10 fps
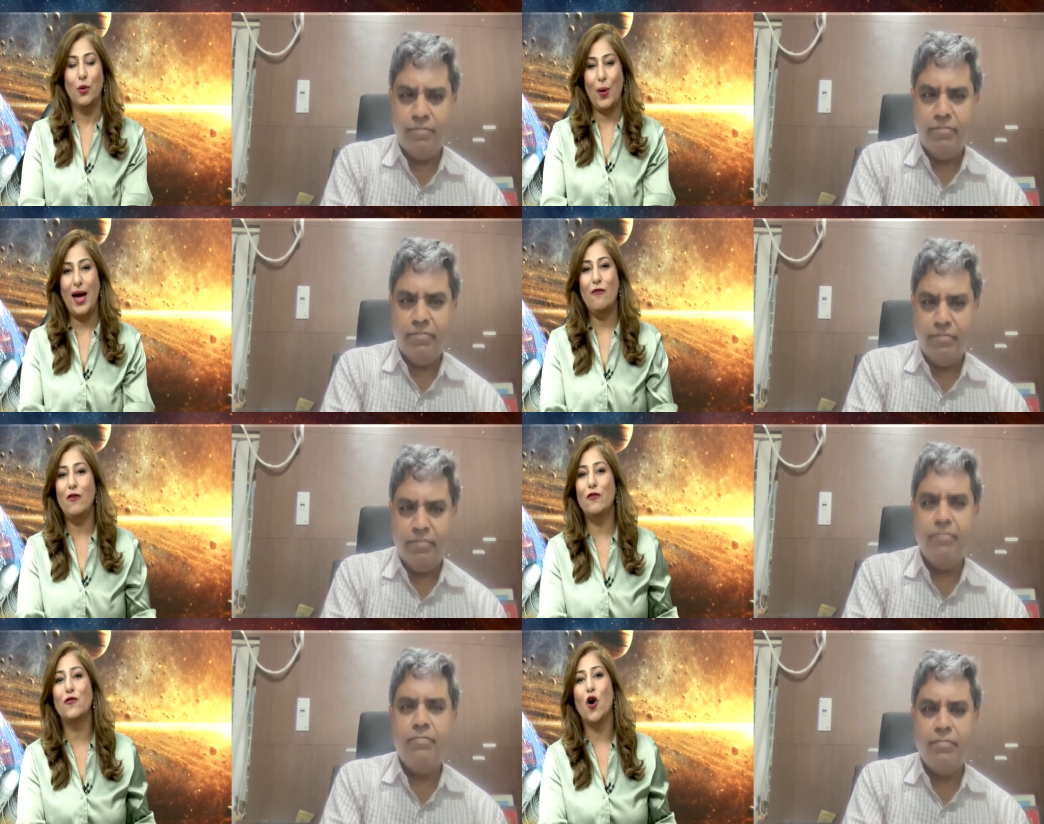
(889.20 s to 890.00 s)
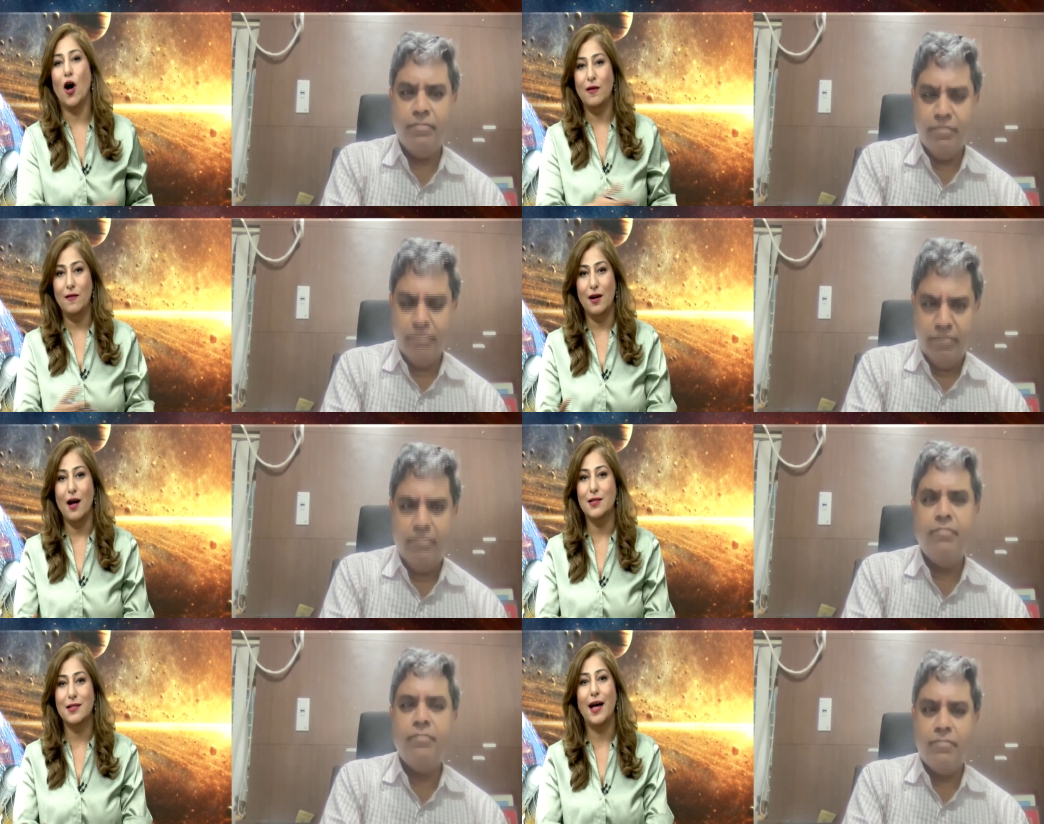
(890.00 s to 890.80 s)
Speaker 1: the way we've gone in the
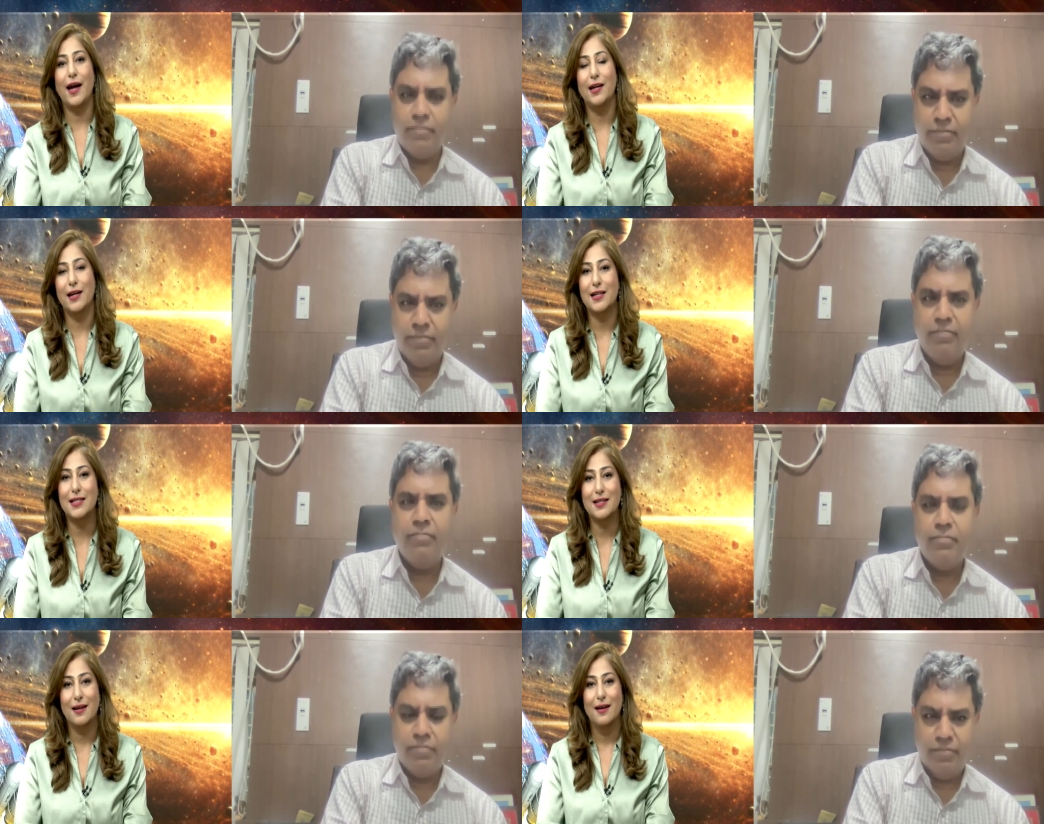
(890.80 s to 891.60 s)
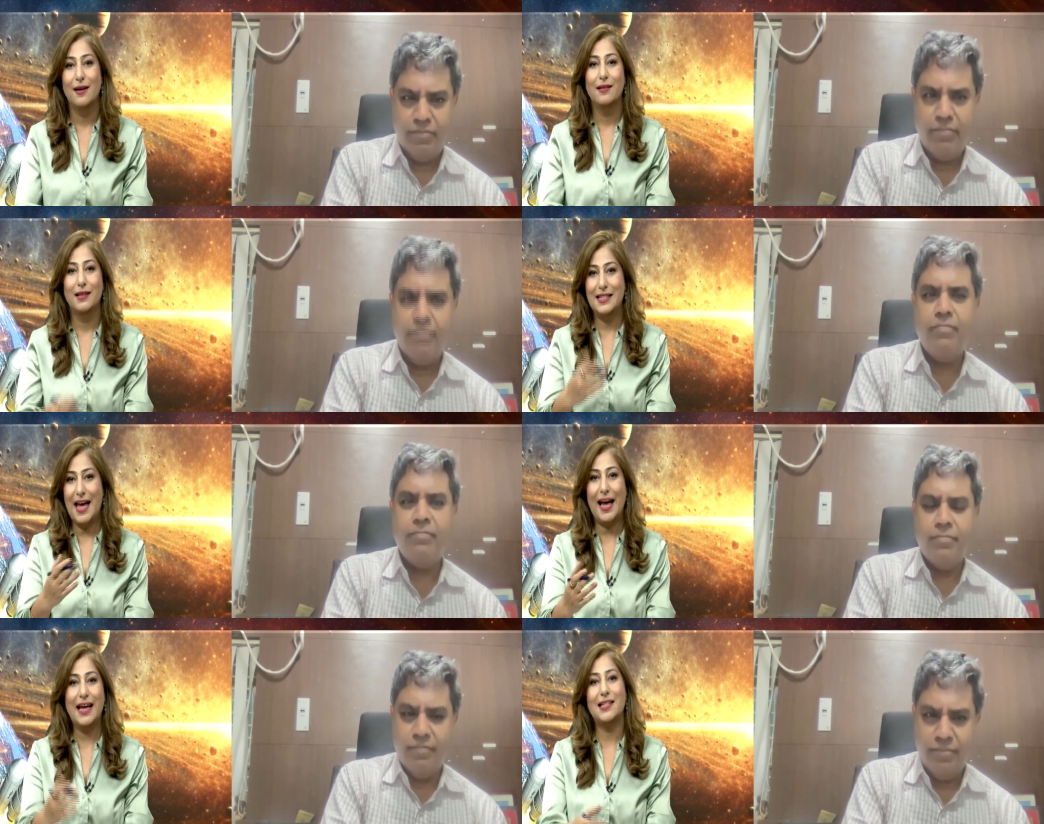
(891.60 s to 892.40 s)
last nine years, the
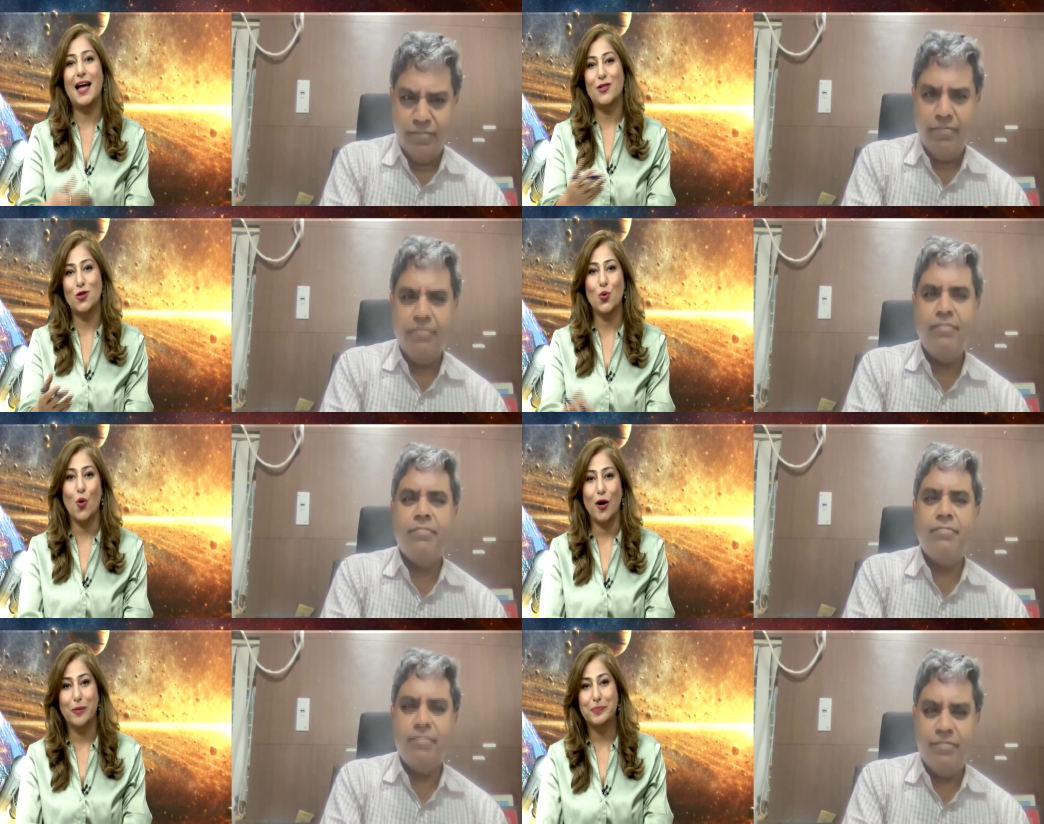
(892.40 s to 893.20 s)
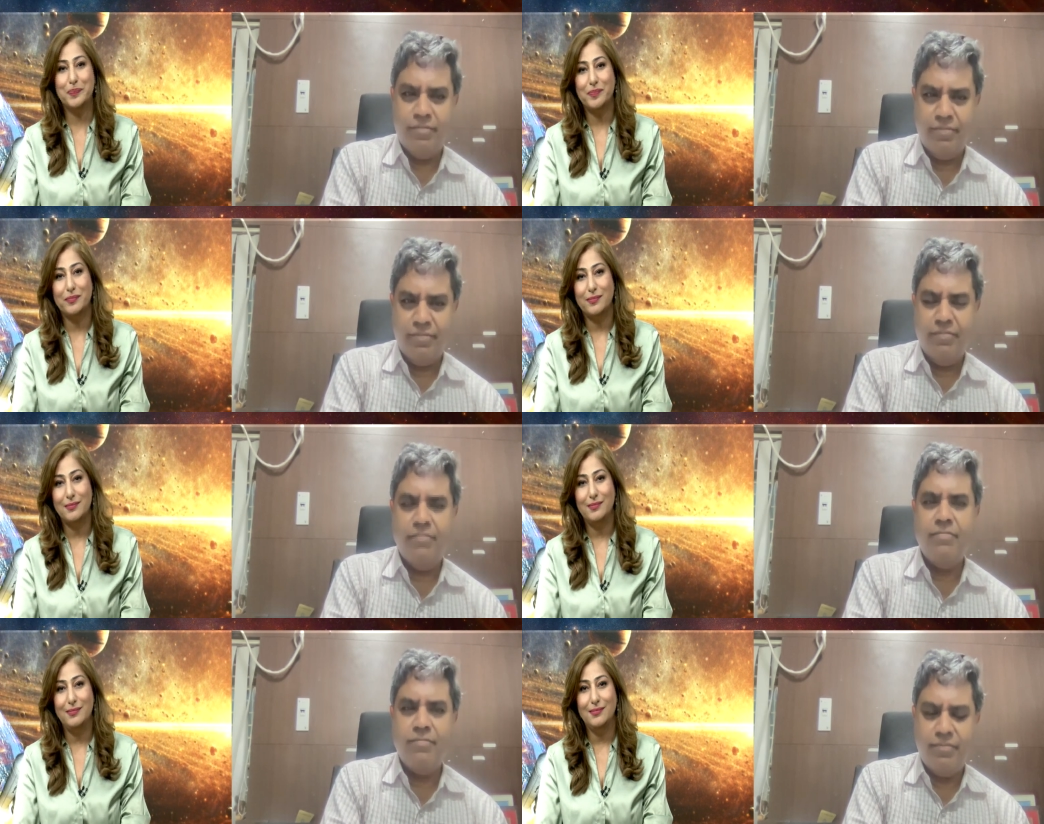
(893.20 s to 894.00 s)
decade and so on?
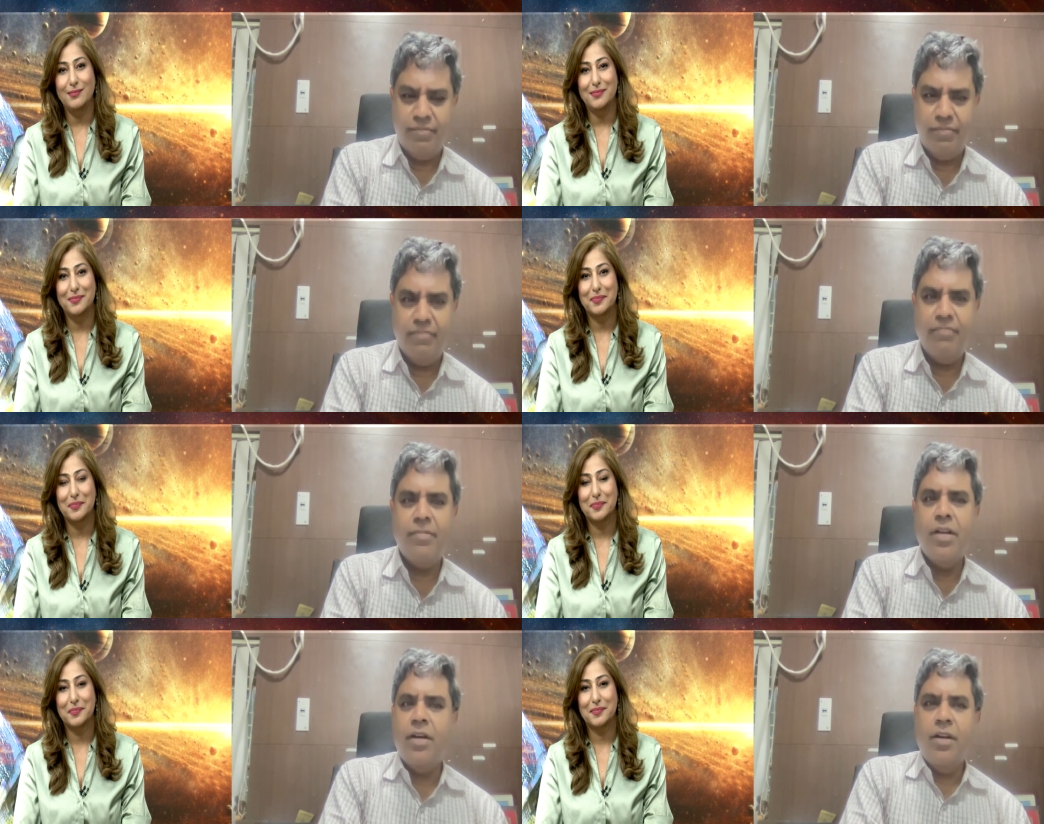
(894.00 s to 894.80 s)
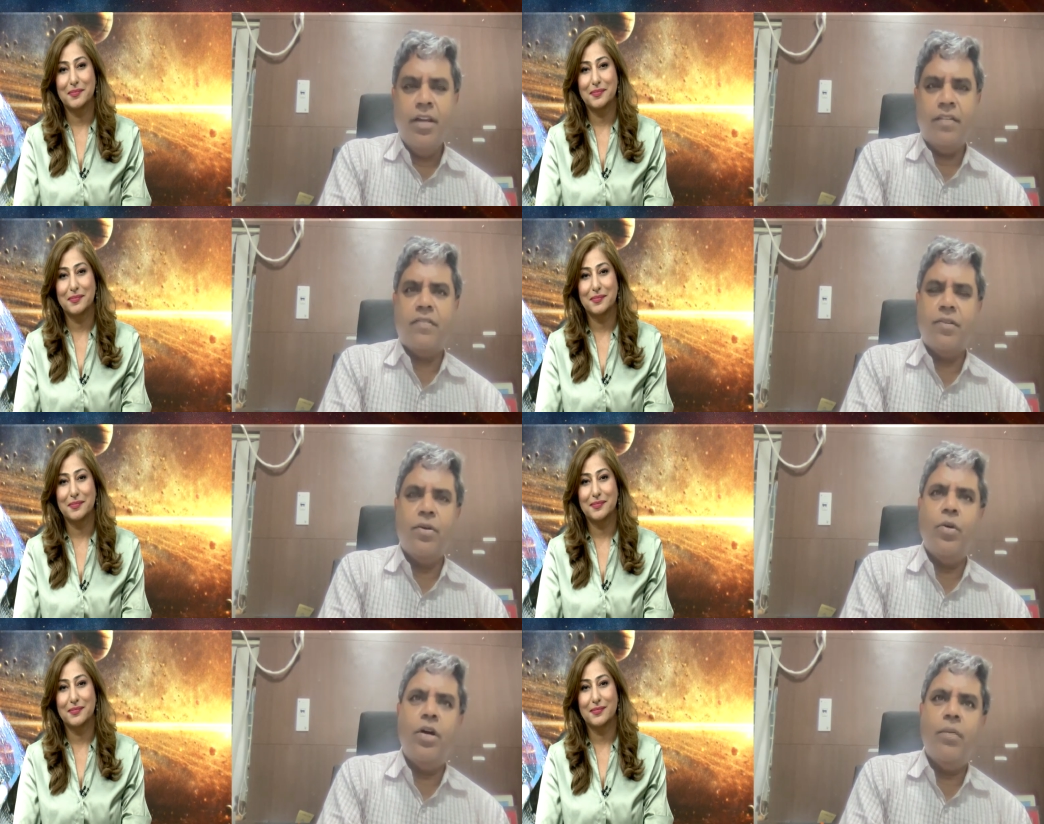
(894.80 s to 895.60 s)
Speaker 2: Yes, so
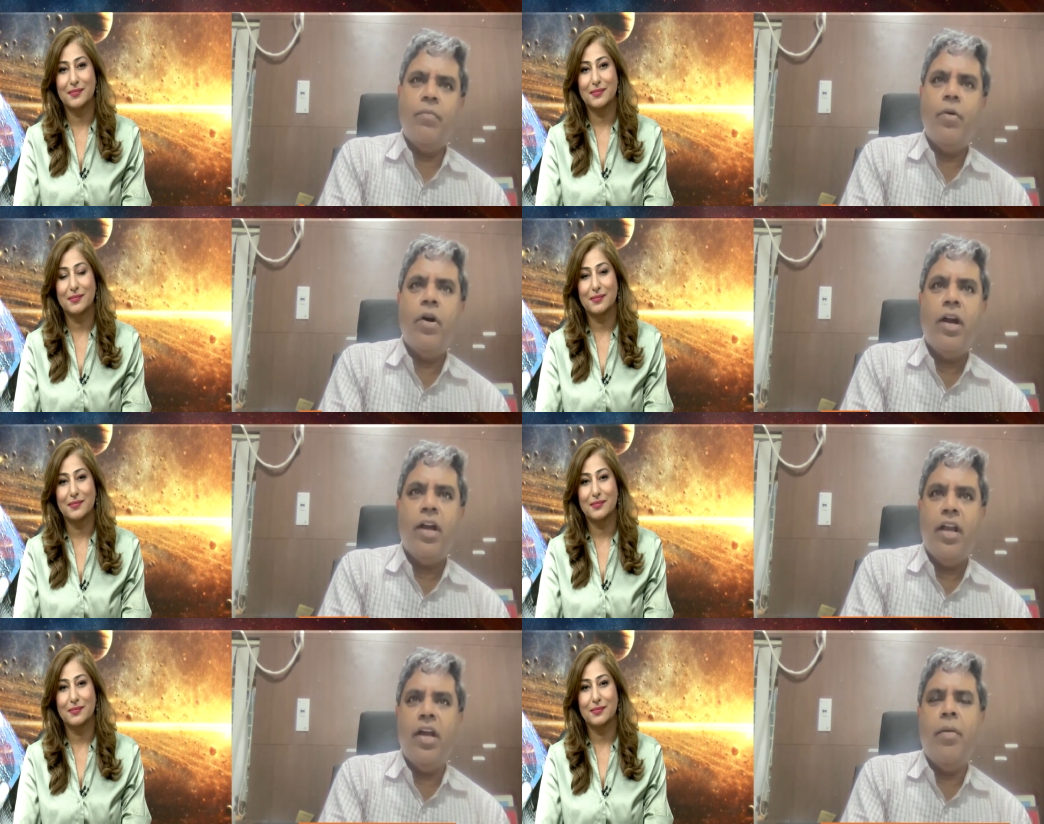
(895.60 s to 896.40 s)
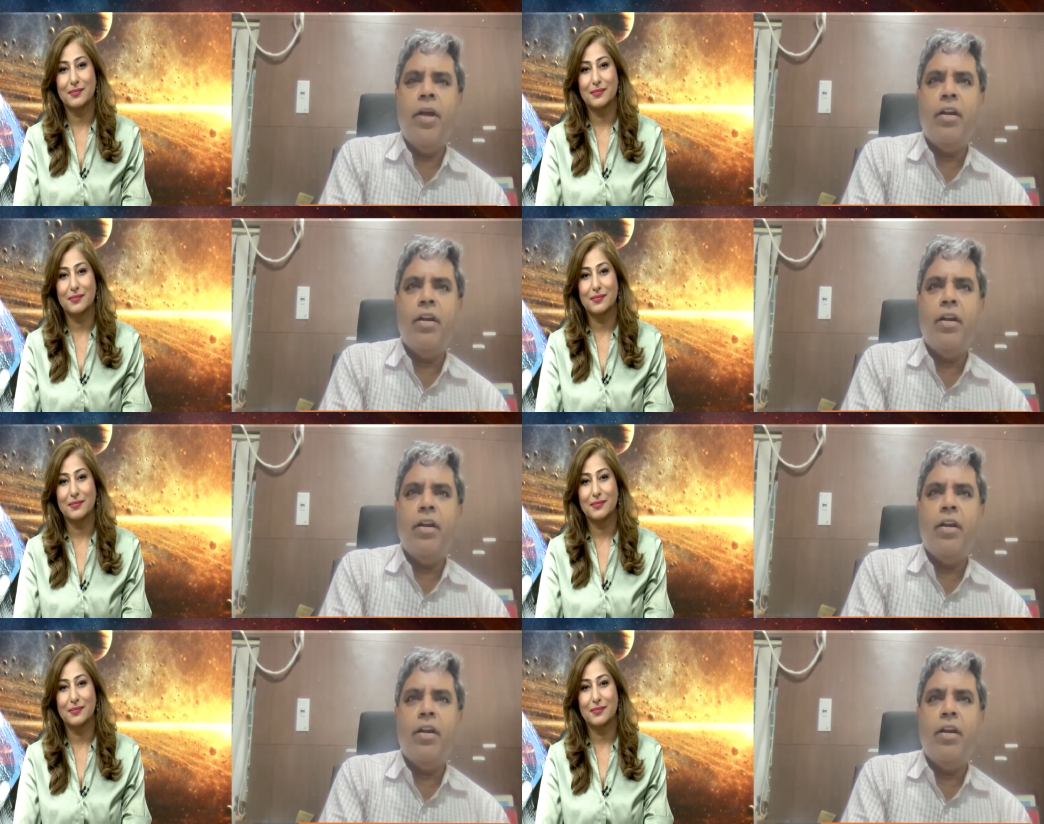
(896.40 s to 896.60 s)
uh, I mean,